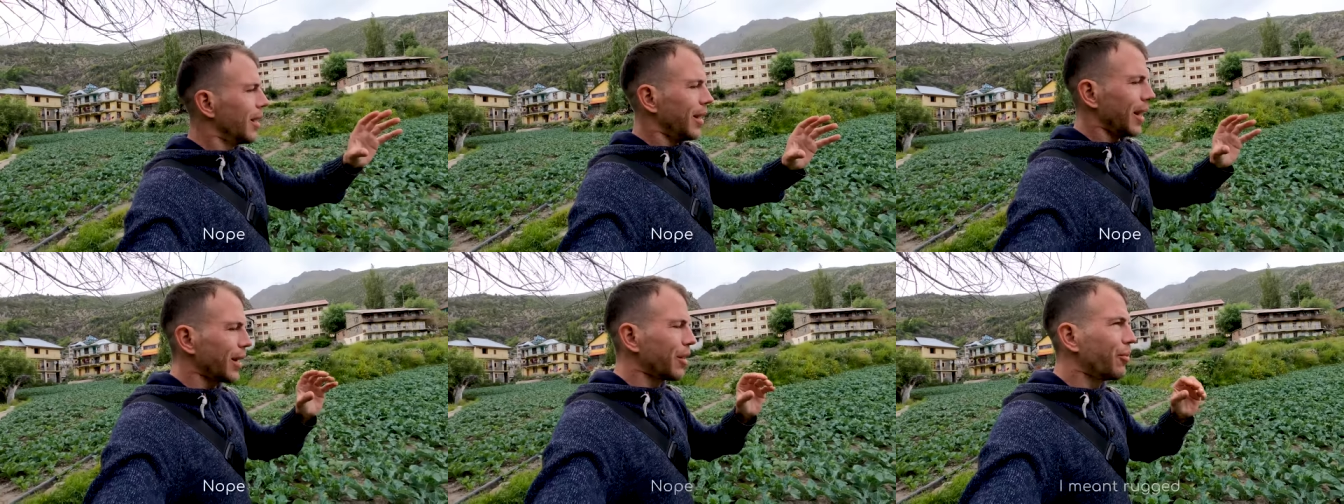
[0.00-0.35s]

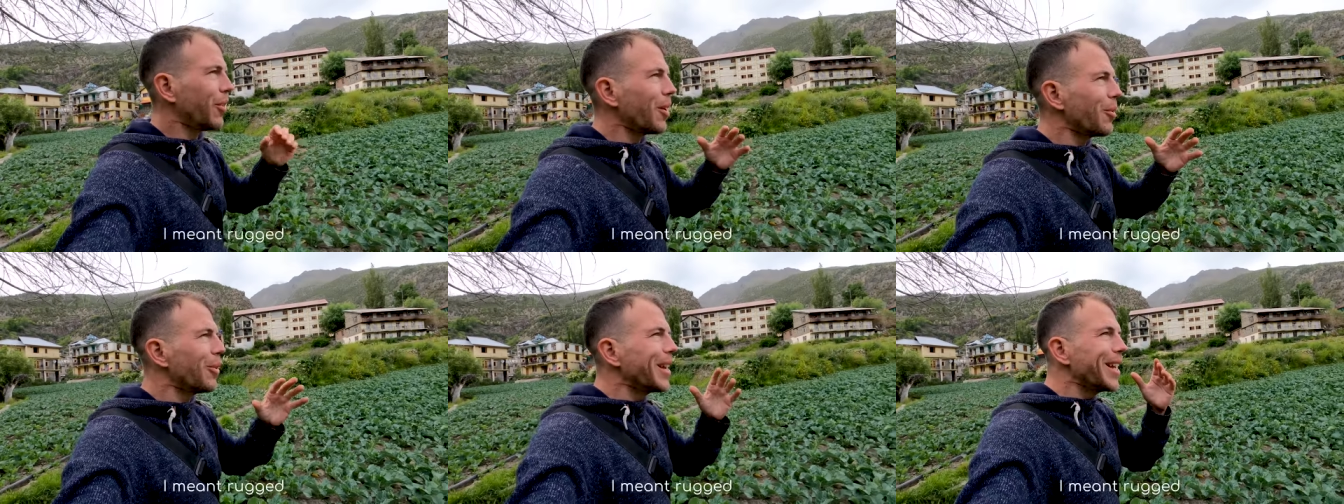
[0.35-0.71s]
Like
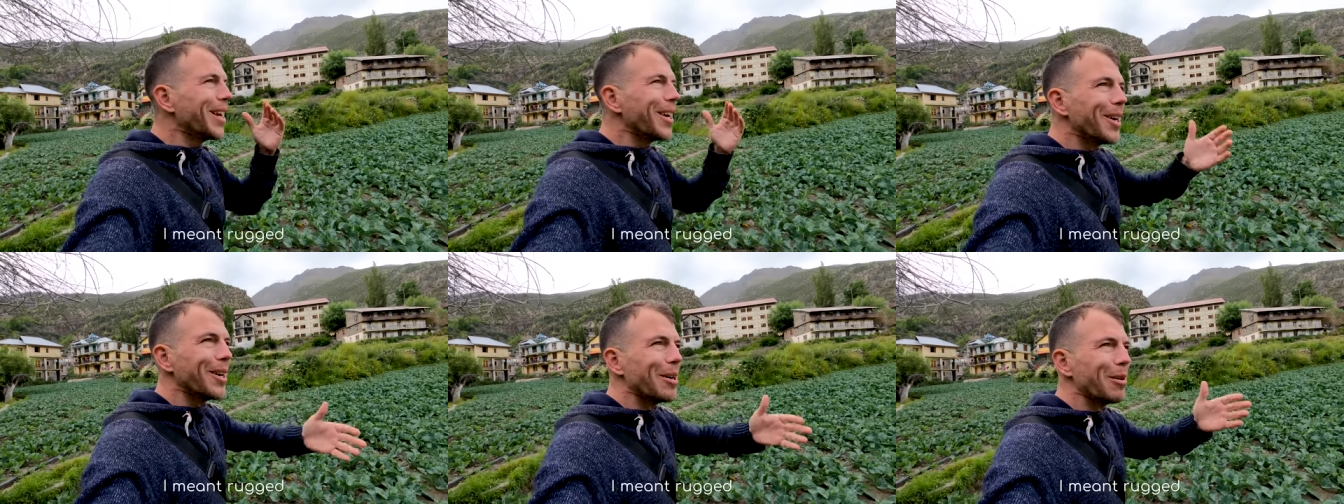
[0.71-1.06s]

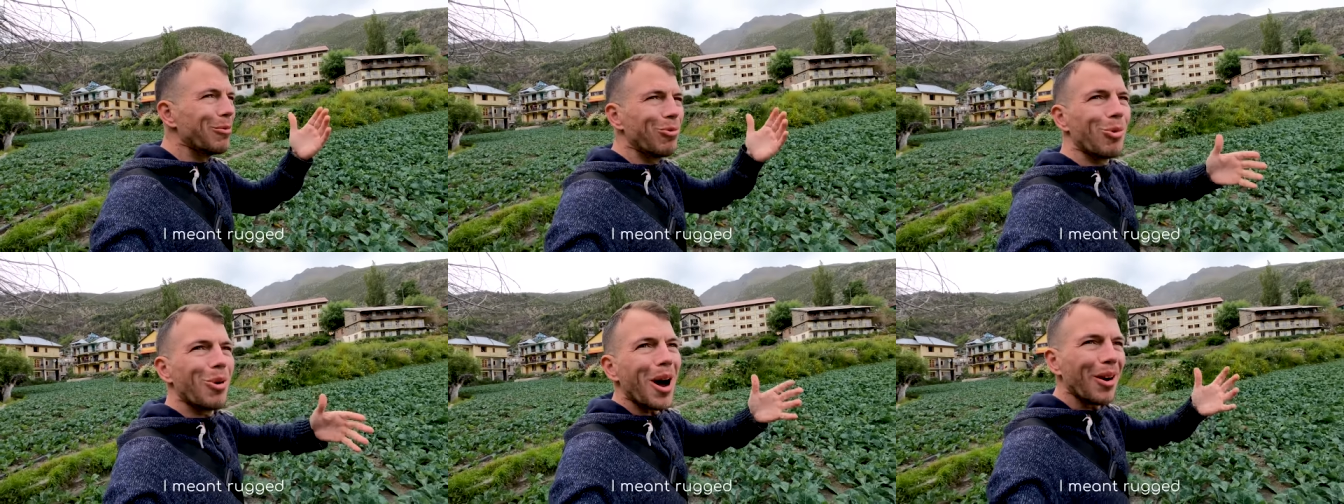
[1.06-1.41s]
very
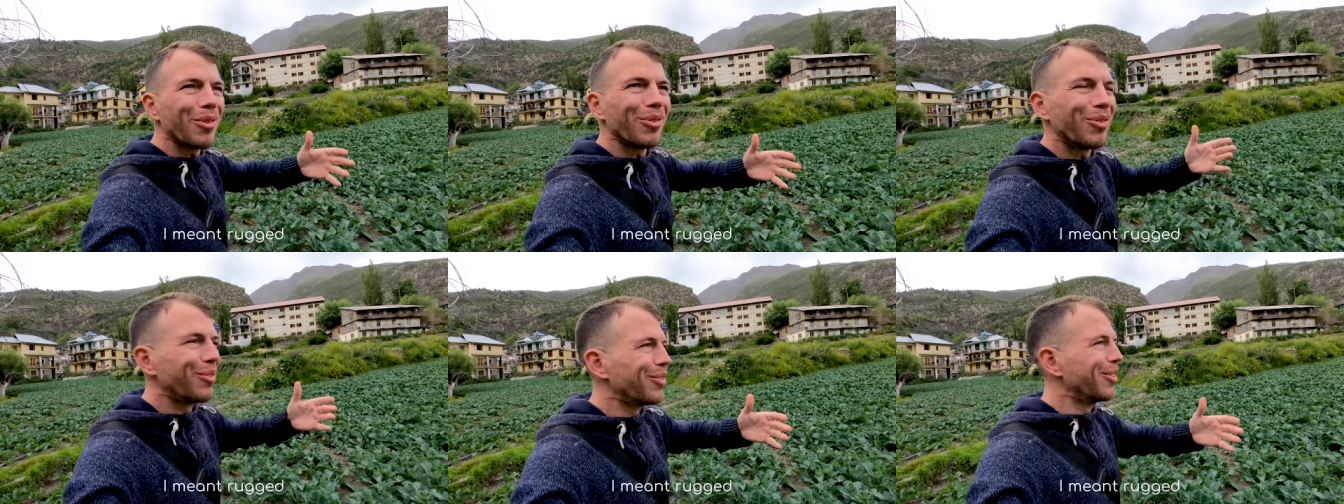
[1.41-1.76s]

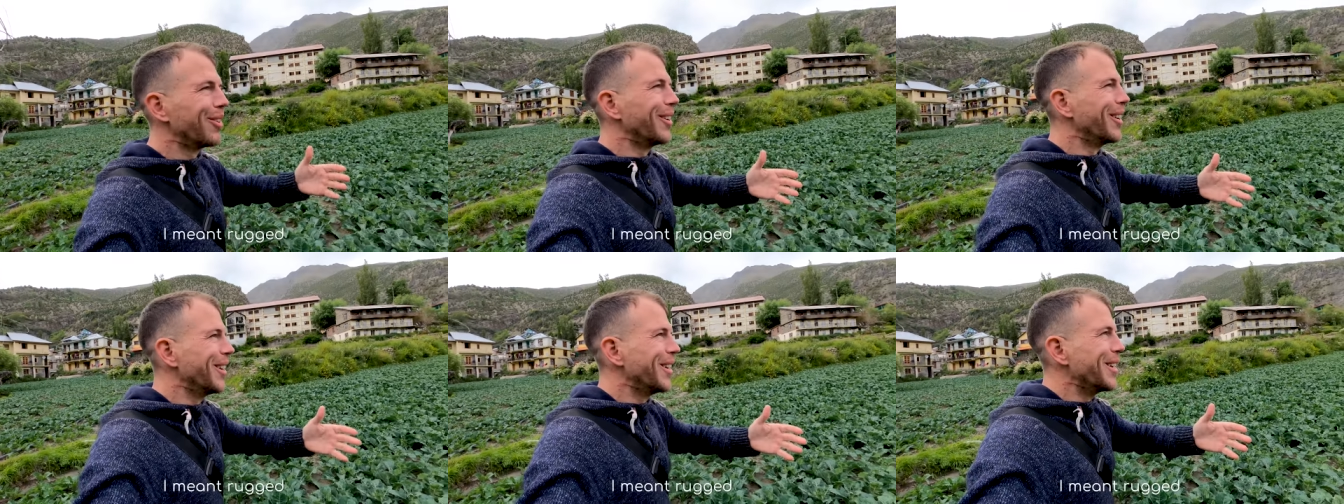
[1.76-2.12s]
rough